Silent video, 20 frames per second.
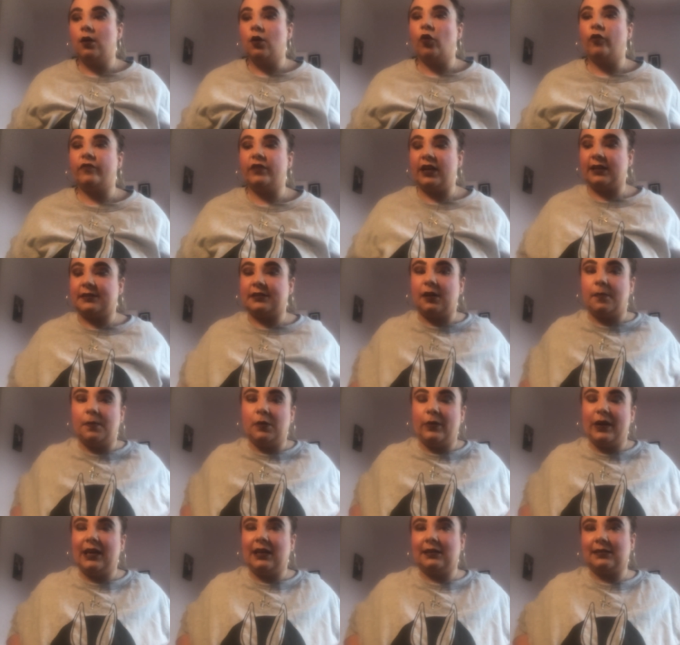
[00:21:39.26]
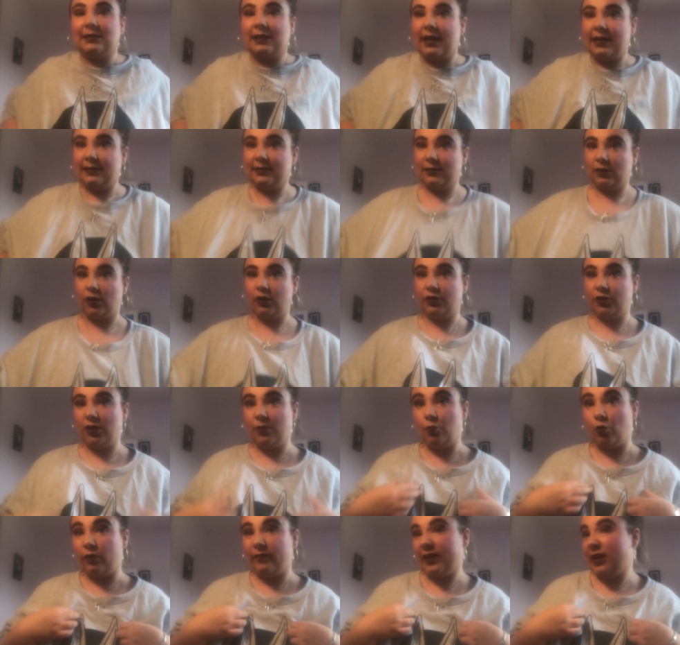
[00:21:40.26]
over the next couple of weeks I start
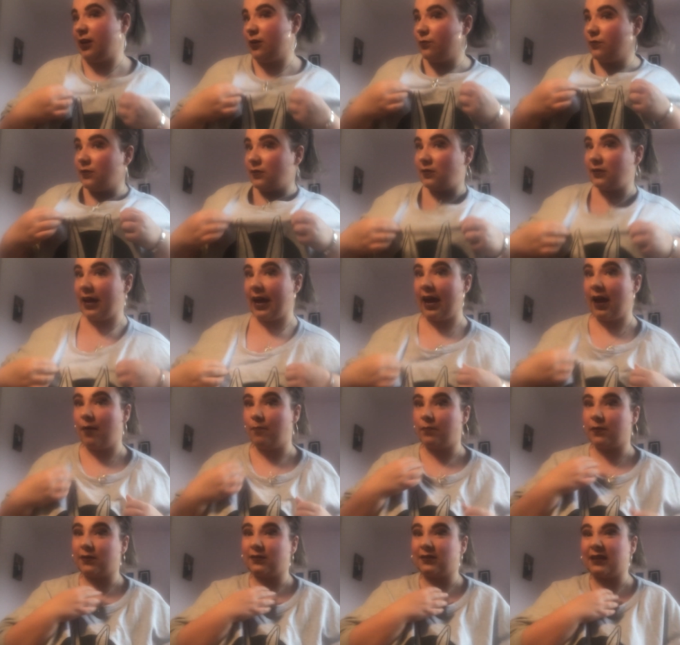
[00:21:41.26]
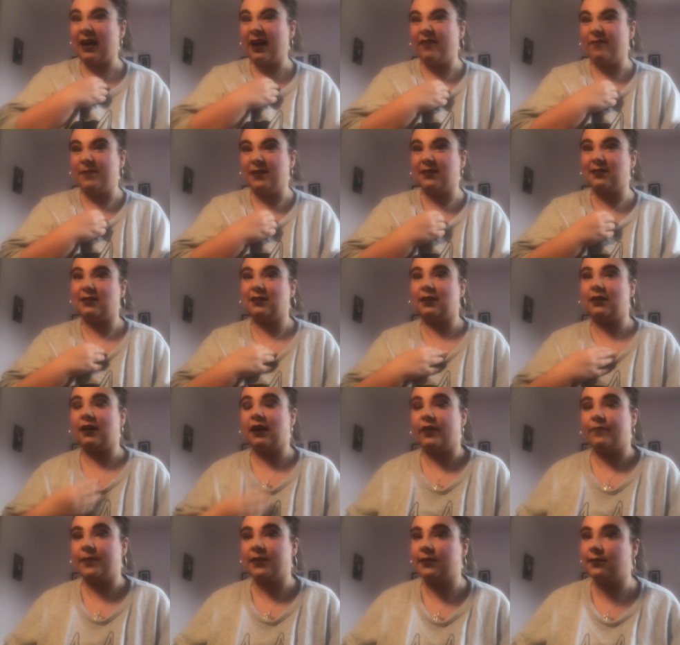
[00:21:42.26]
doing more videos because um, I have missed it. I
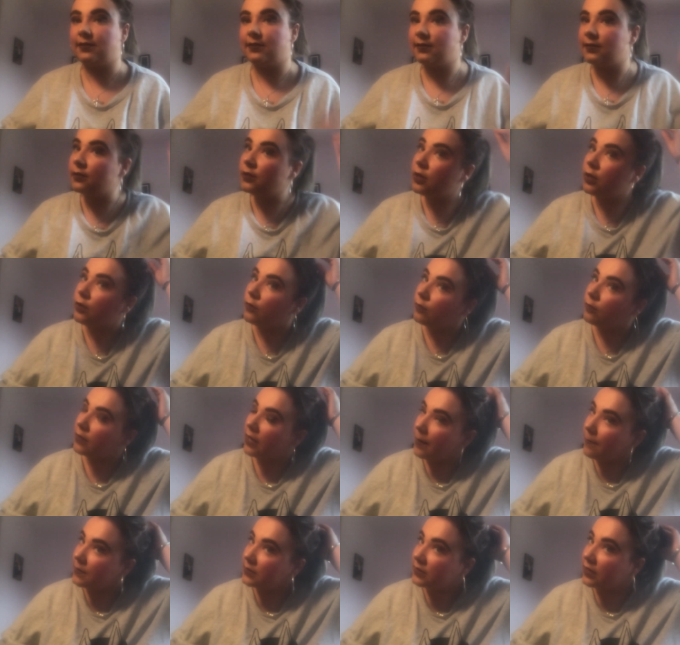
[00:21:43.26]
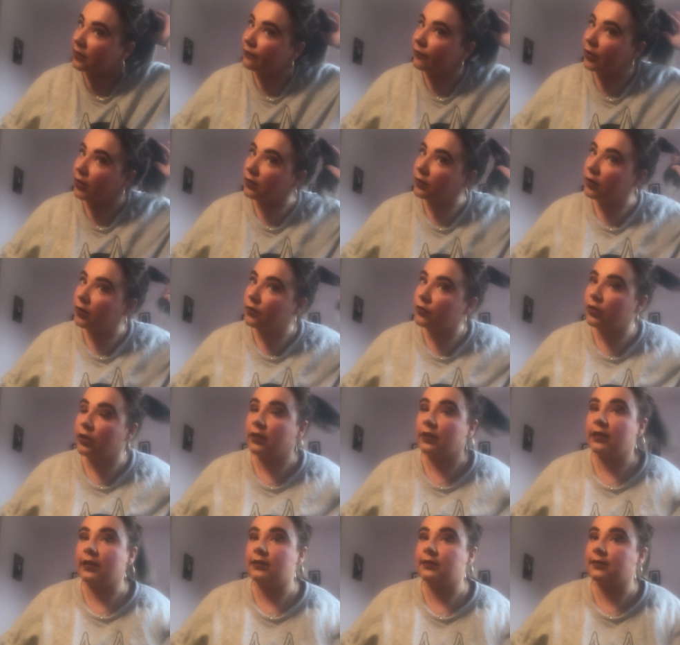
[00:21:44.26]
have missed, you know, getting myself out there and
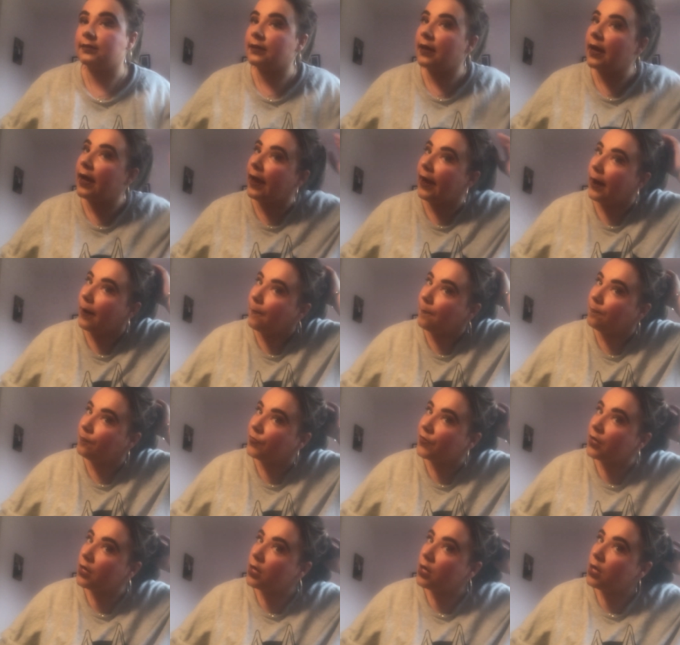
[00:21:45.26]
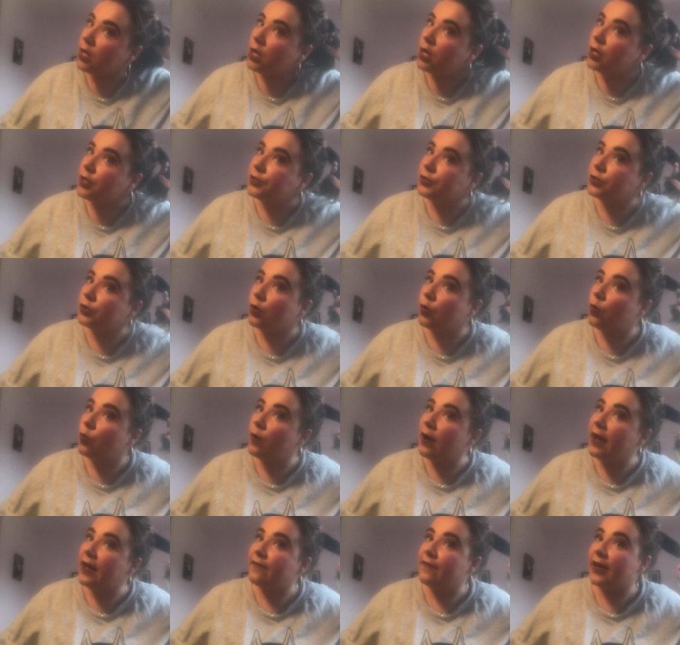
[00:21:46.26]
doing these. Um,
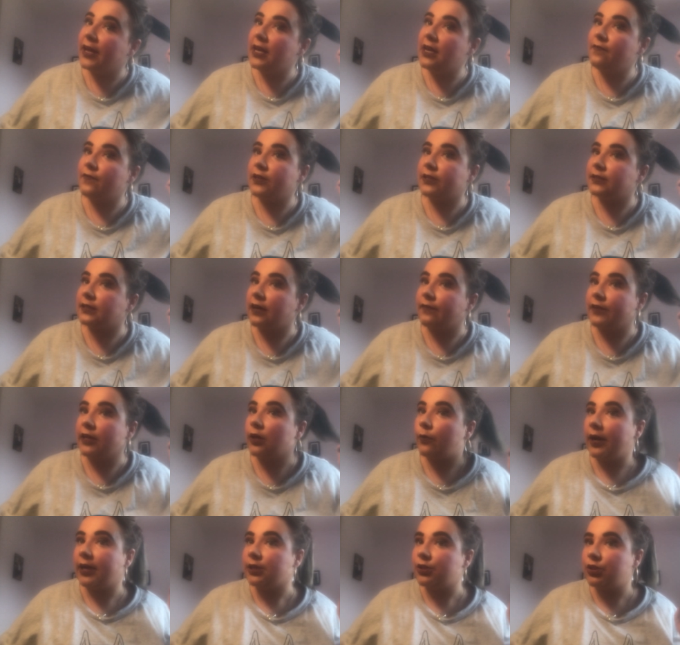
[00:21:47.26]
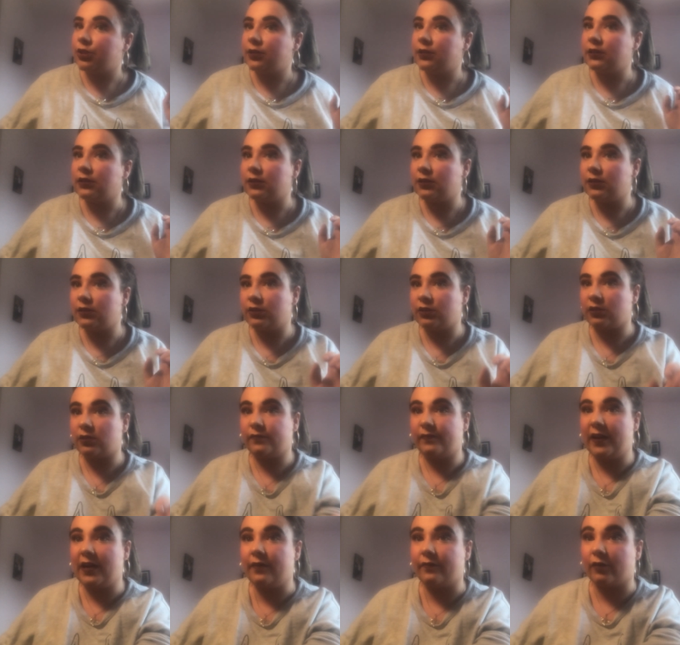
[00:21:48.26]
so if any of you have any questions, just
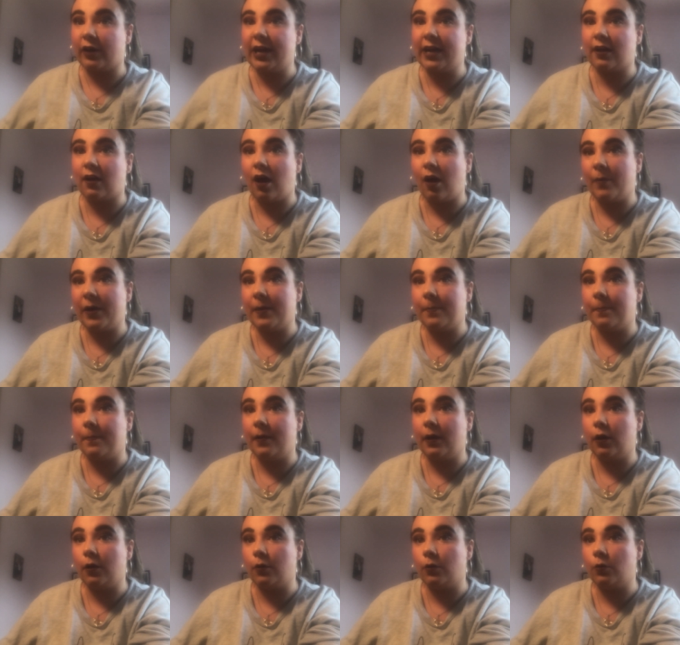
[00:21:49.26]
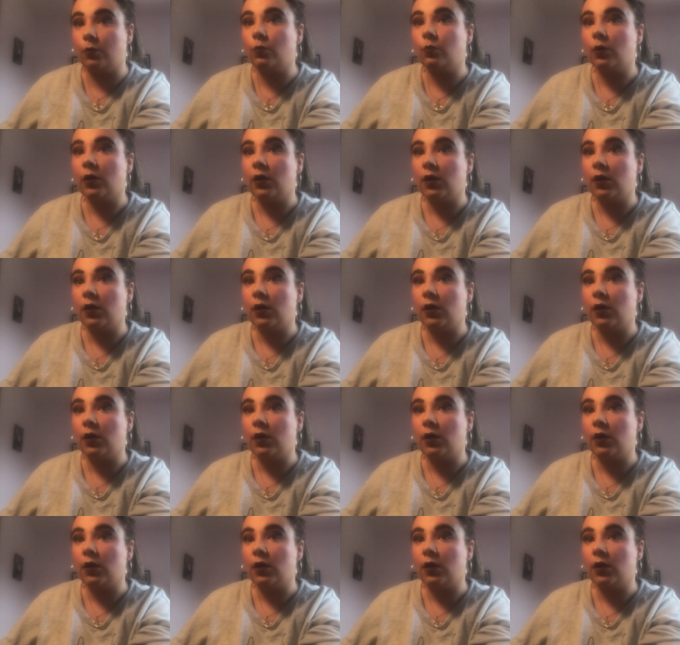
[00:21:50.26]
feel free to comment below